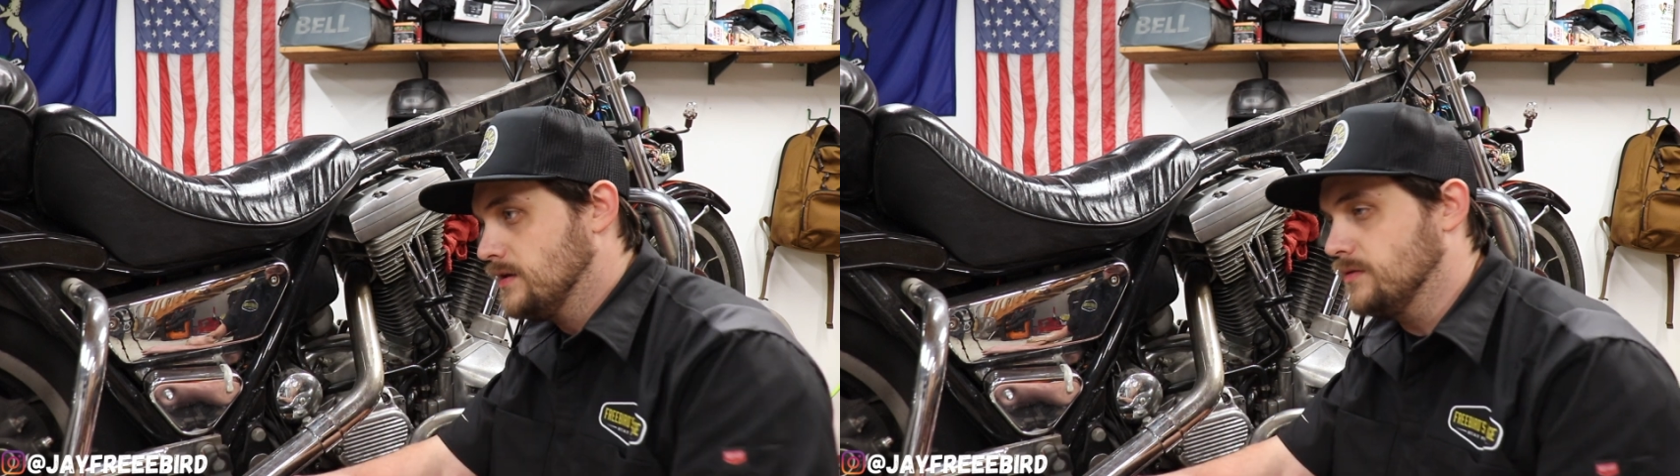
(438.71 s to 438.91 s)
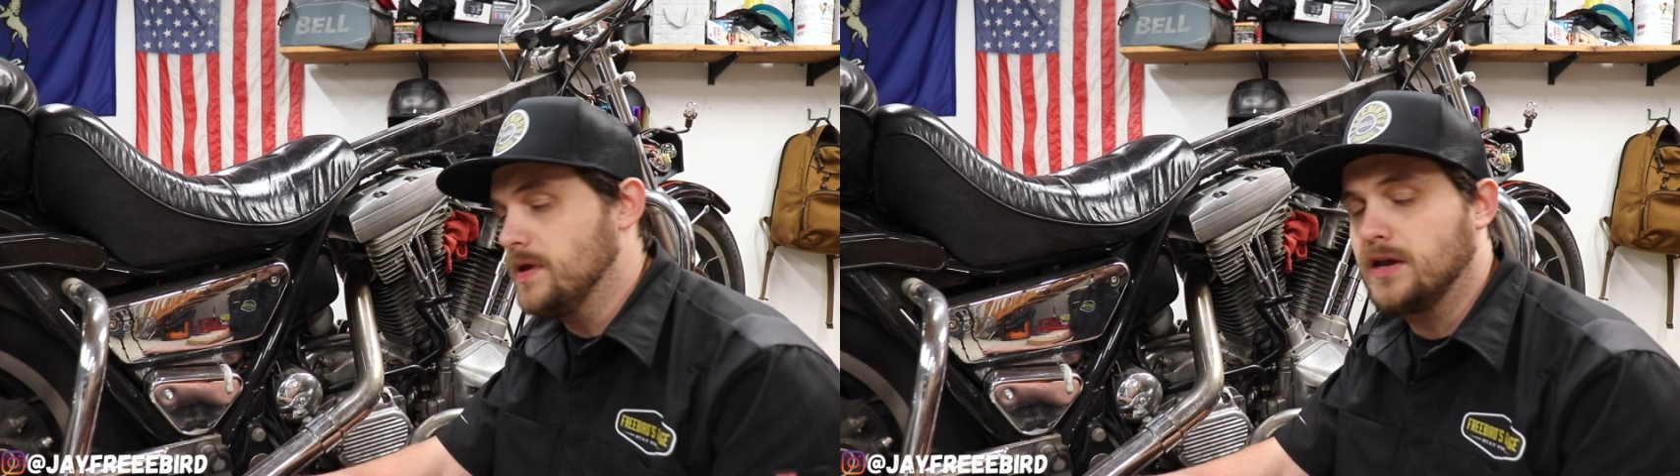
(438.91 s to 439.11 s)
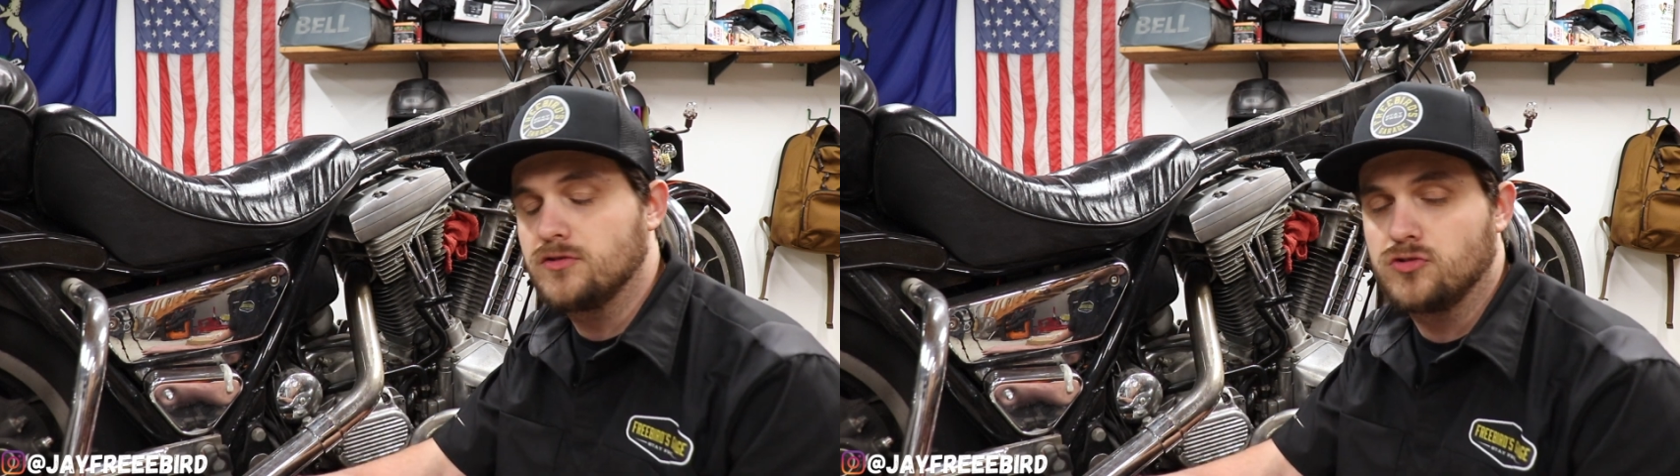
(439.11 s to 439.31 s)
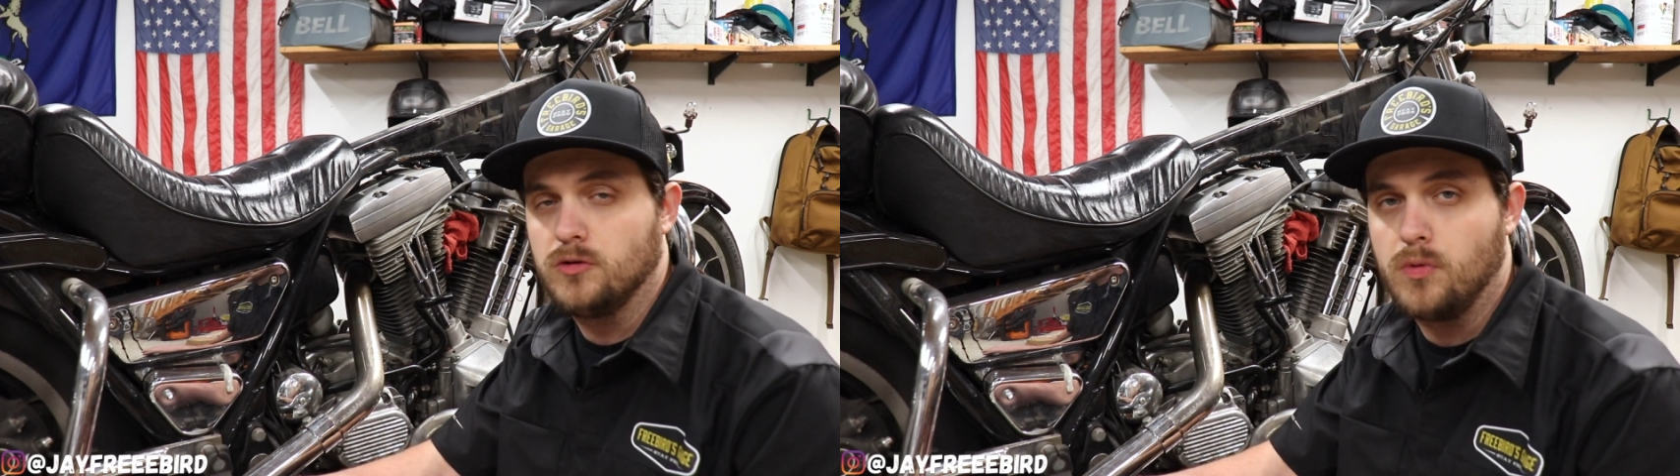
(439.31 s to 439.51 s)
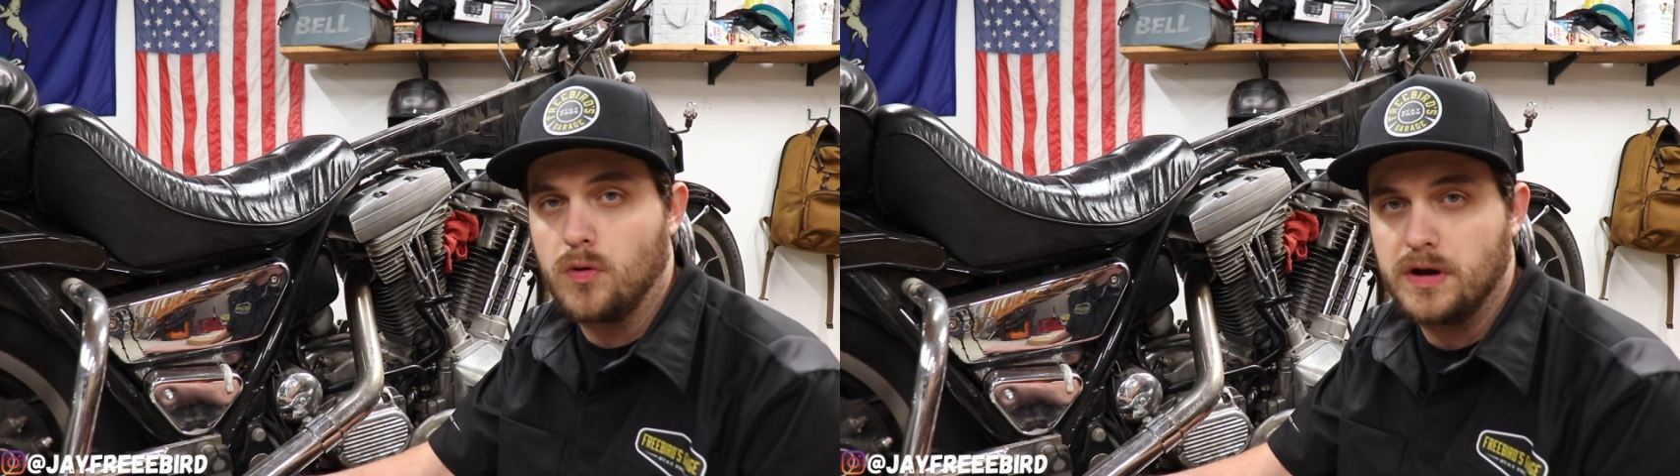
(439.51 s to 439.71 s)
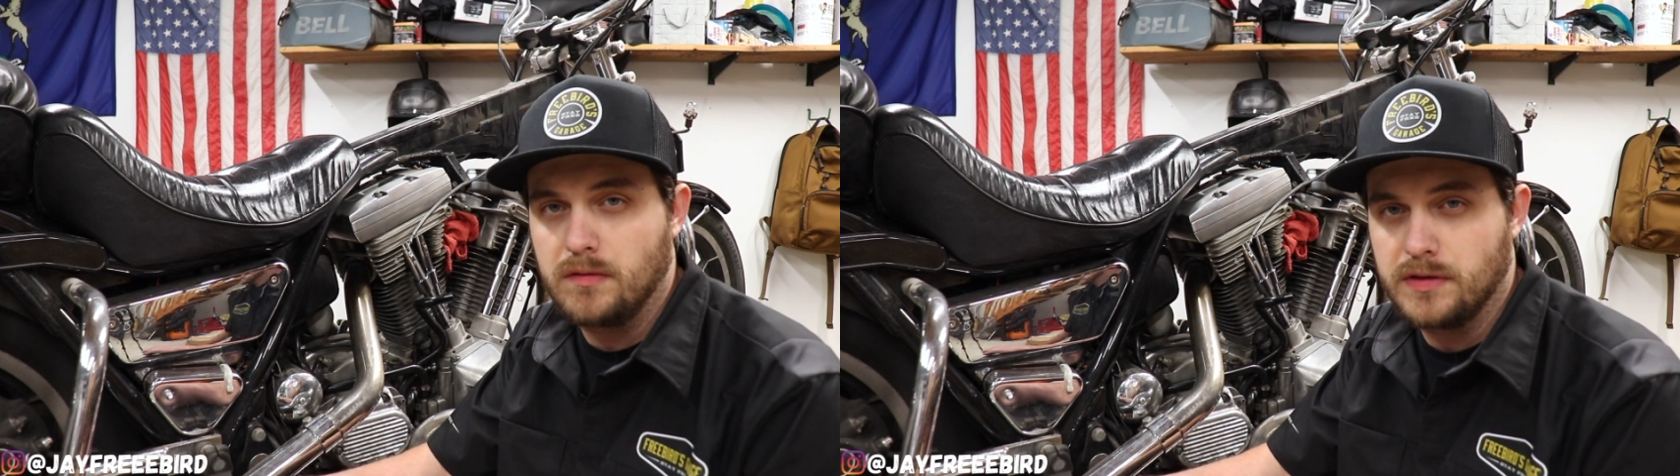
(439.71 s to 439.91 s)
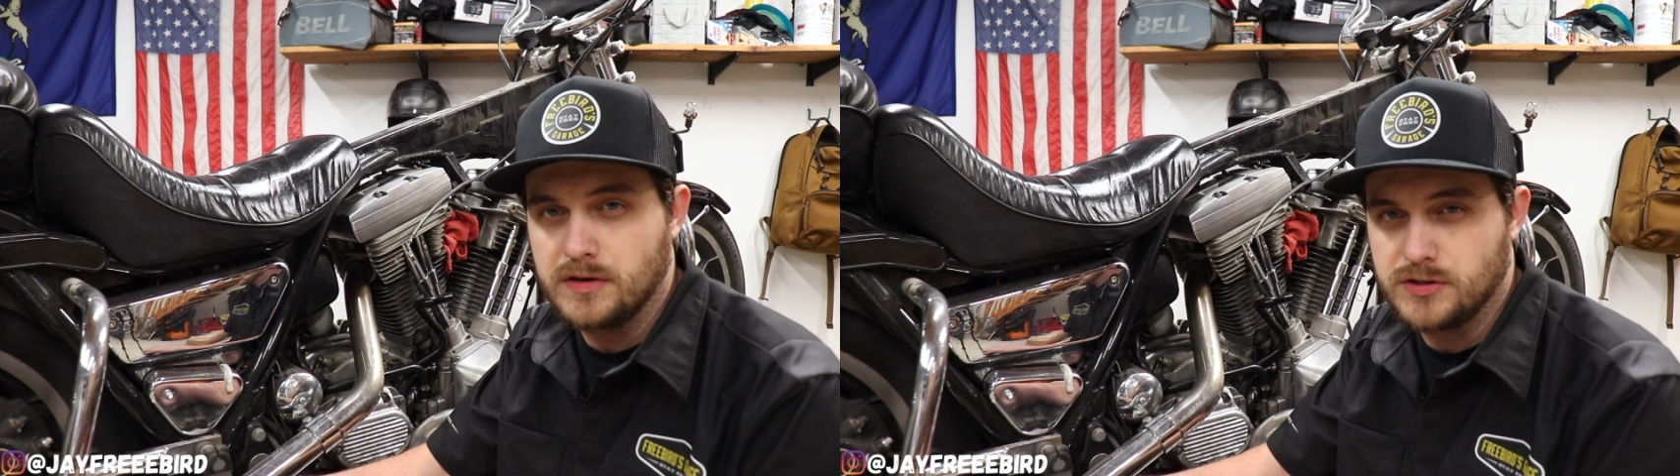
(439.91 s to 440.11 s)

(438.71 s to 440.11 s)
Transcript: the main control board and everything.